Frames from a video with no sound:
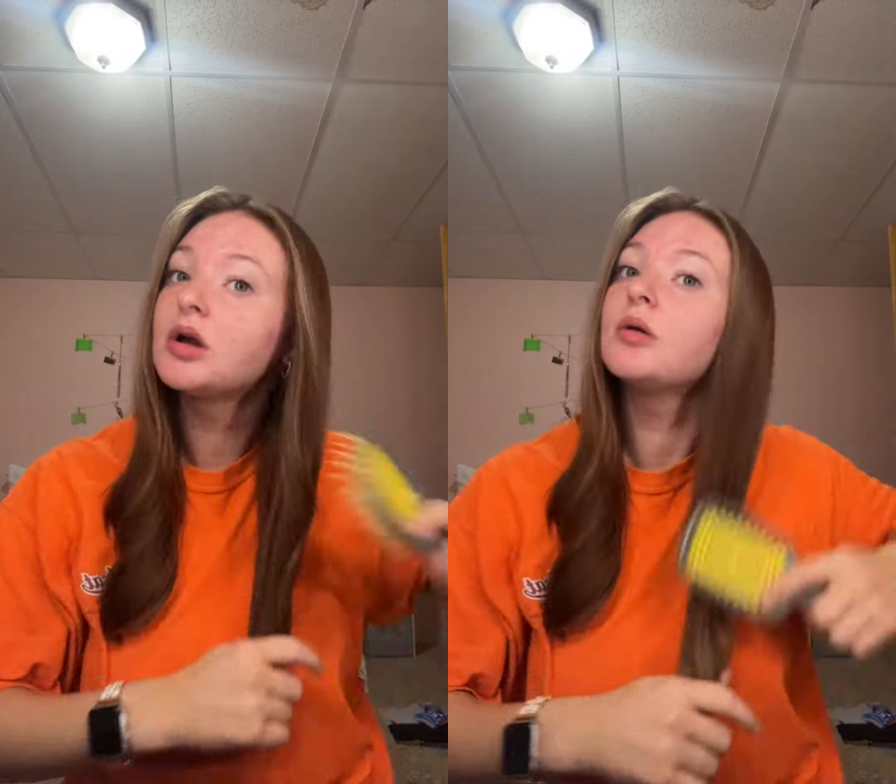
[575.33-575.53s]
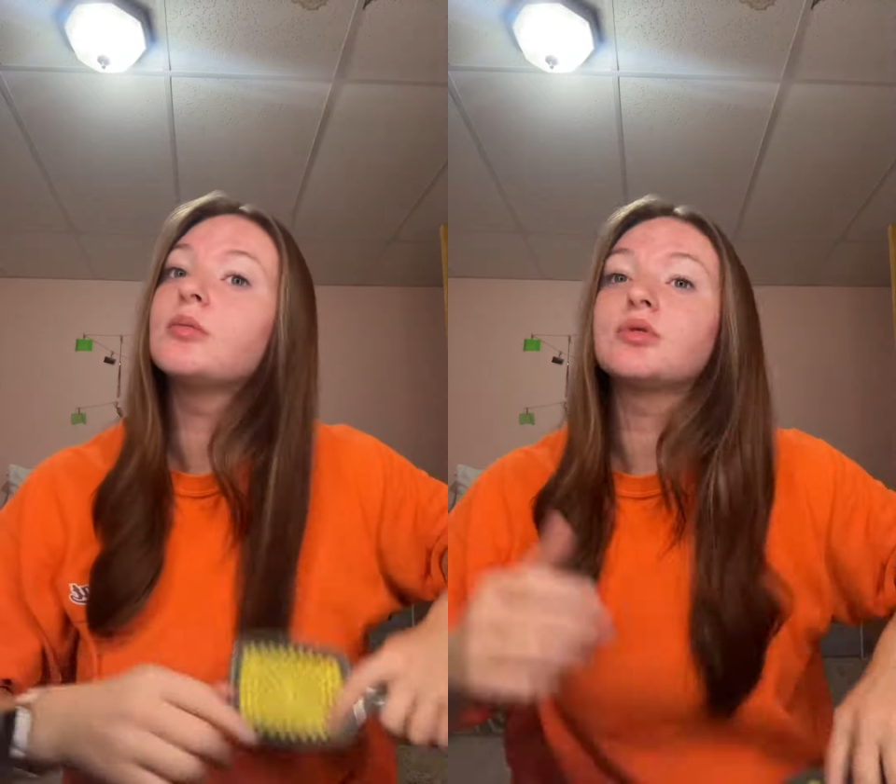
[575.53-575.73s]

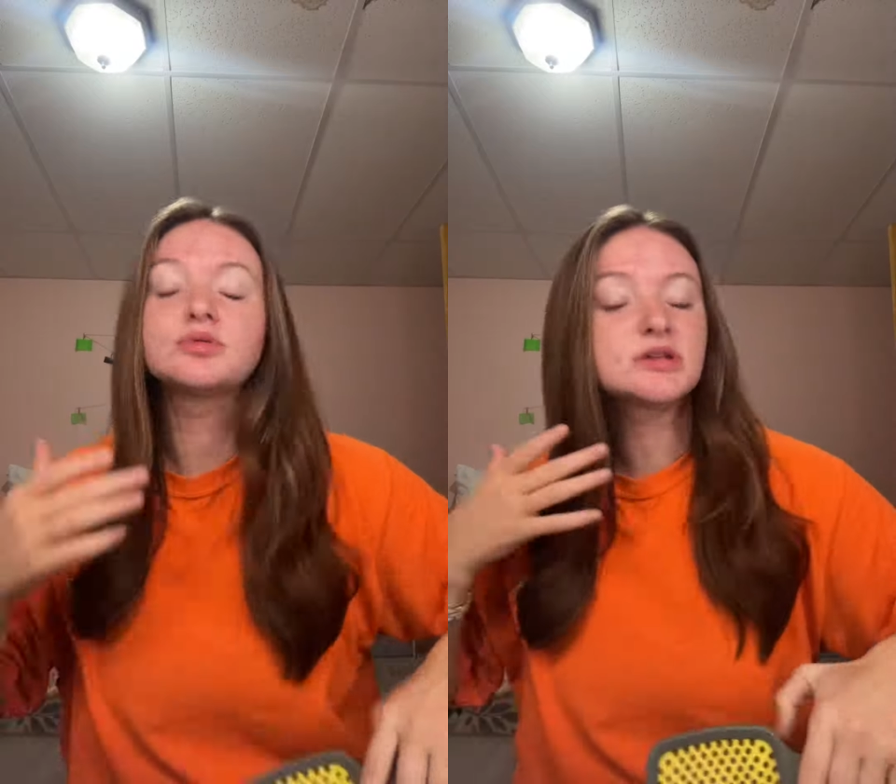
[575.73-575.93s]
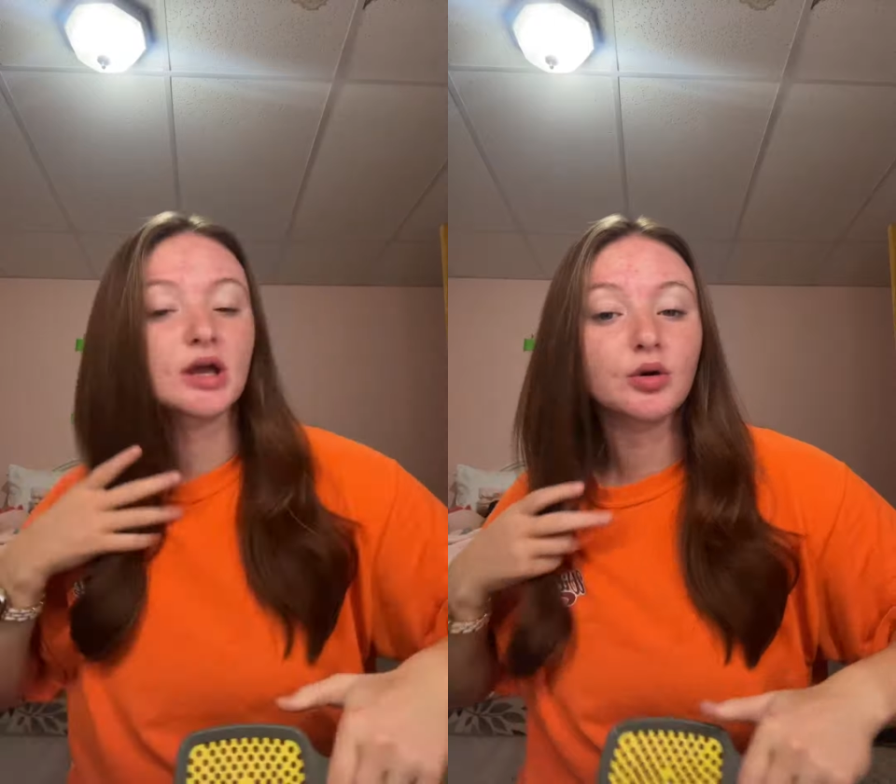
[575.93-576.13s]
But it was
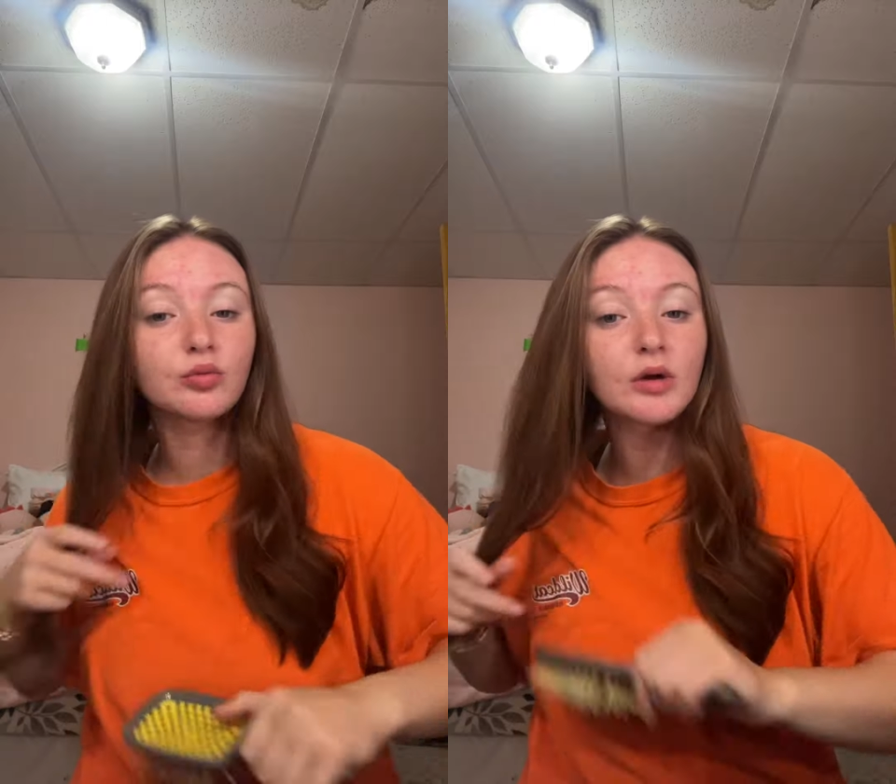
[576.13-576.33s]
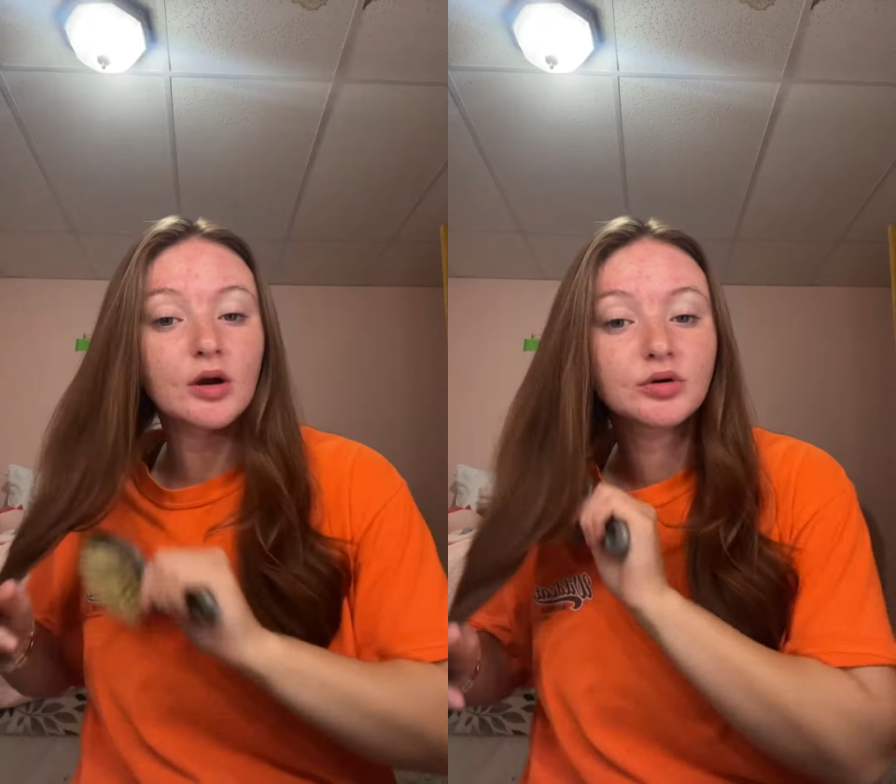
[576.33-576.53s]
like a
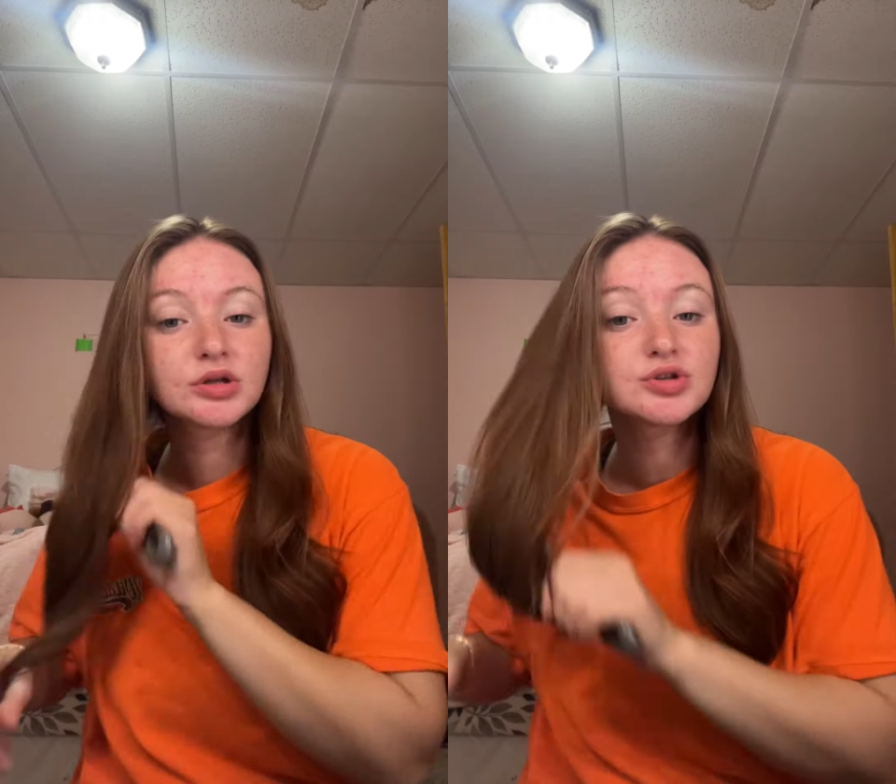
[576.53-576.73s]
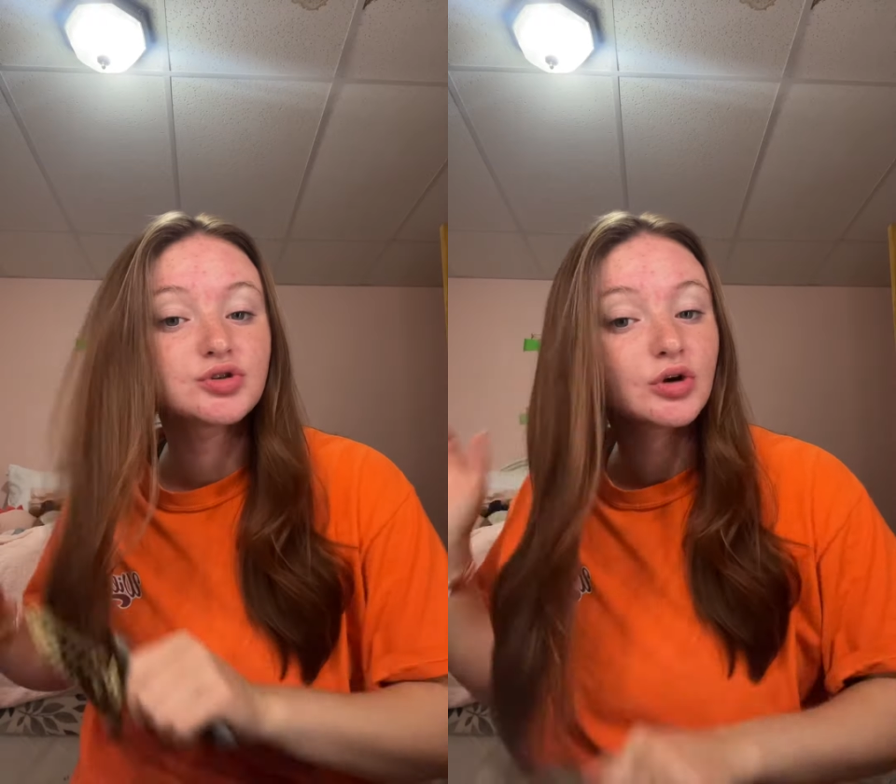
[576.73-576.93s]
rounded
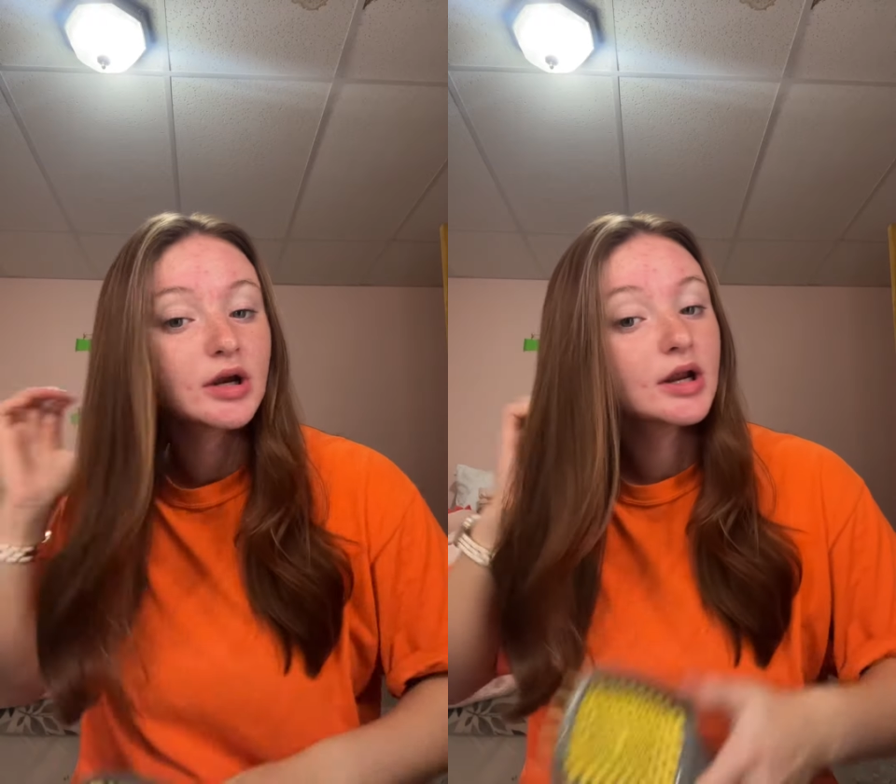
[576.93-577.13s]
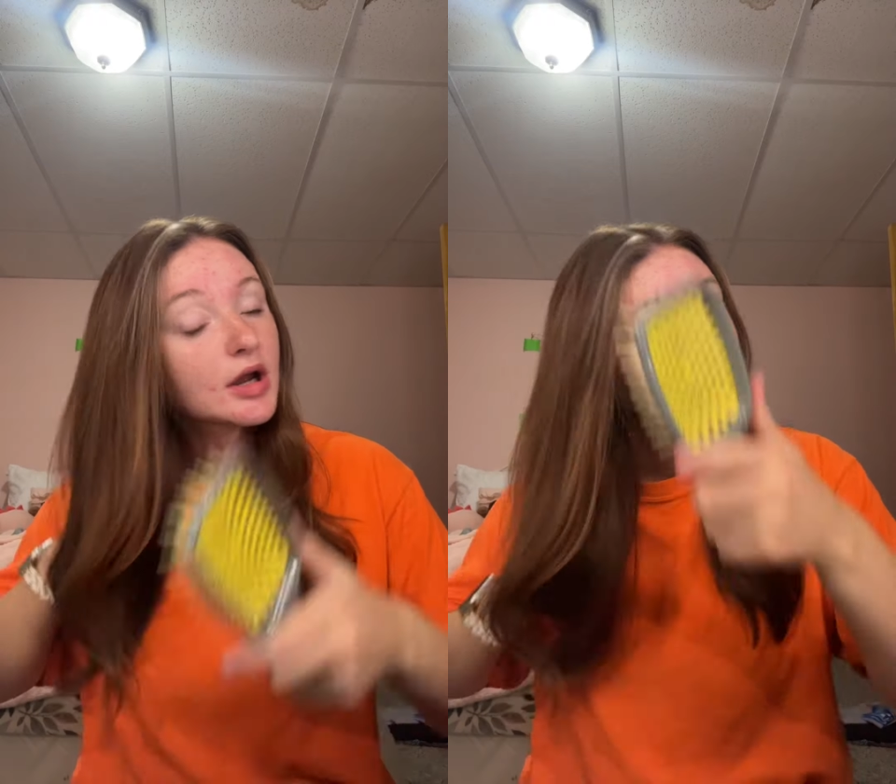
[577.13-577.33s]

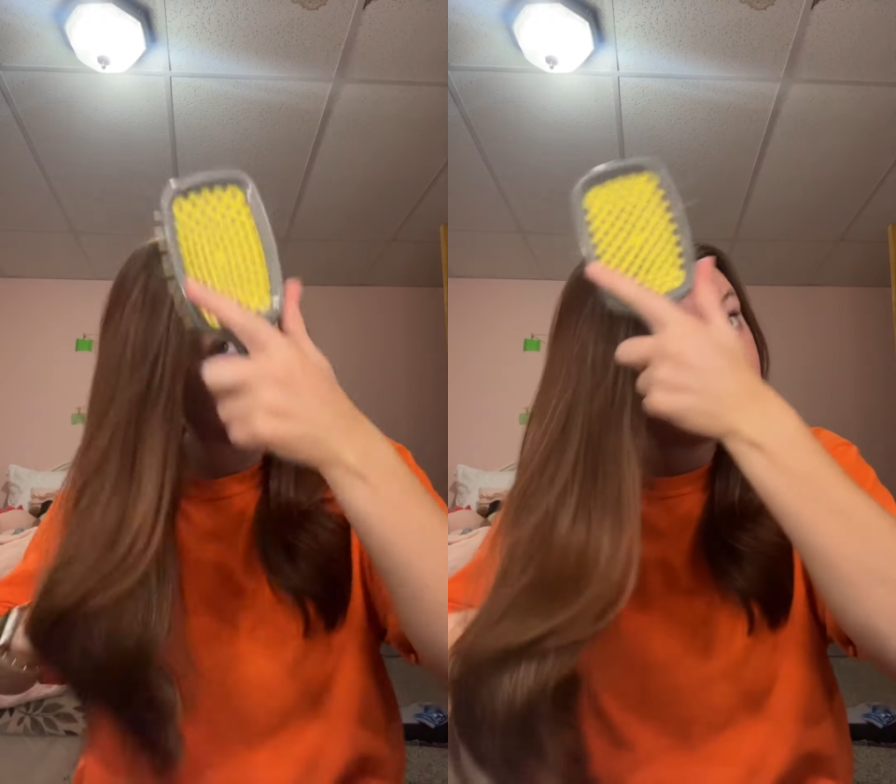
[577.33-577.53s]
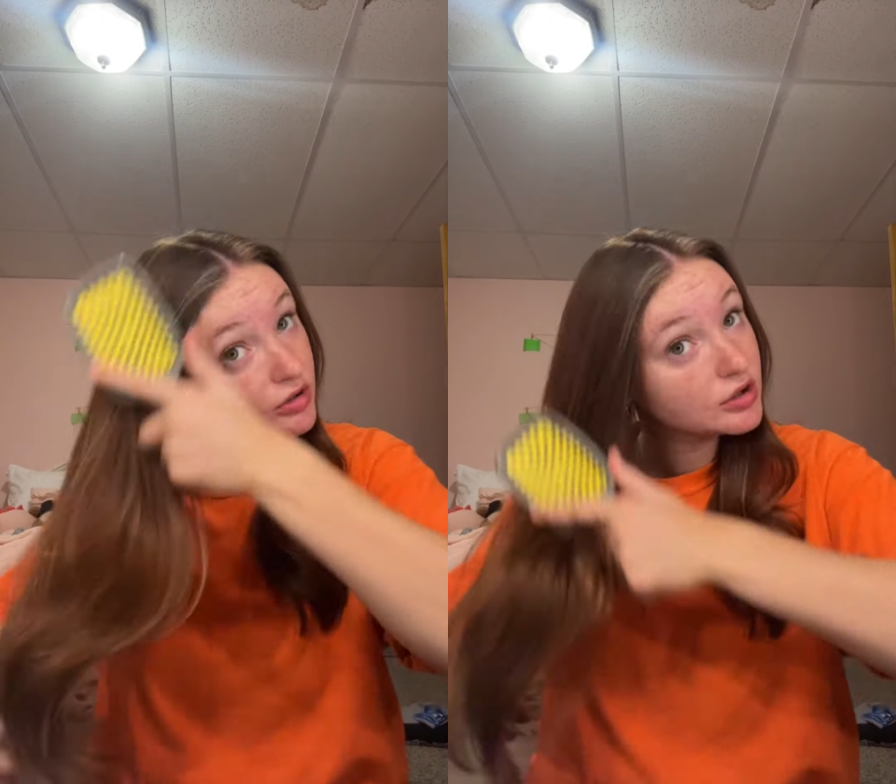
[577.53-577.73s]
straightening
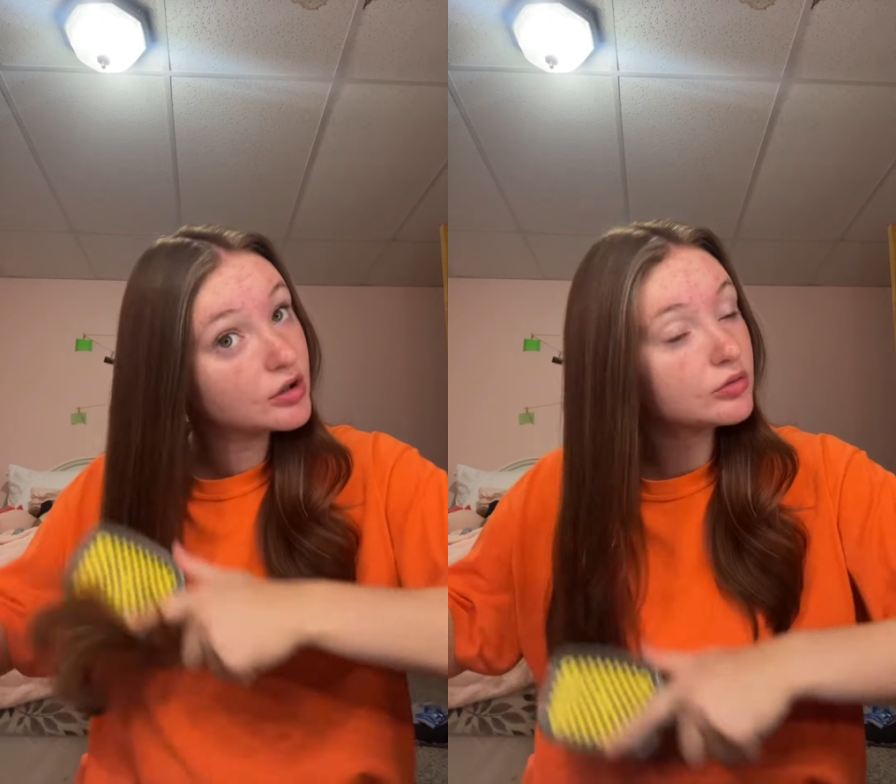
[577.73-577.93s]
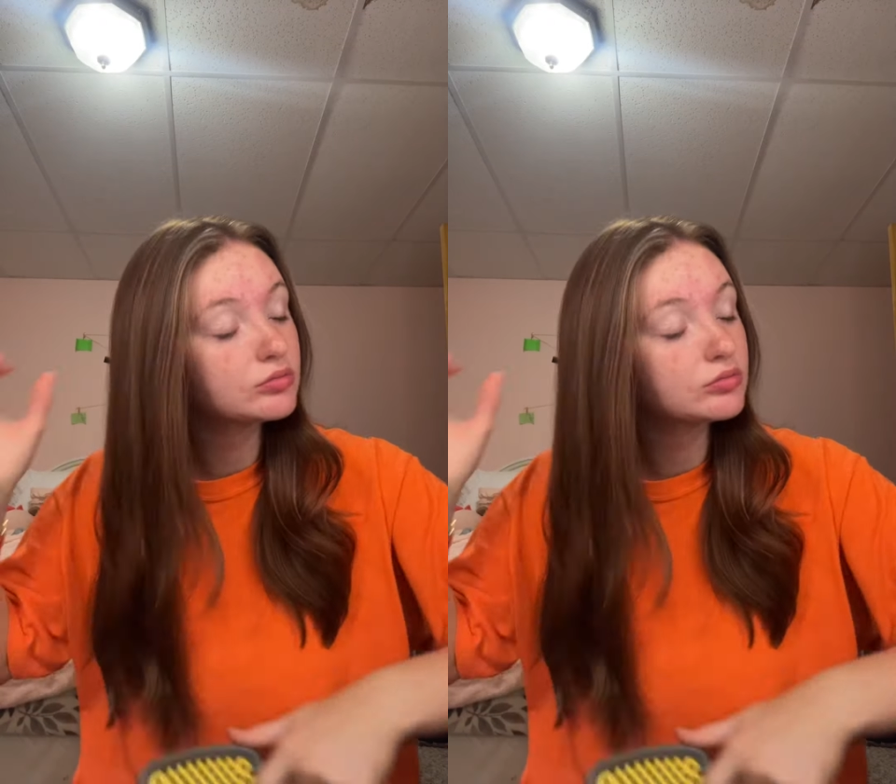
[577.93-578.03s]
iron, you know?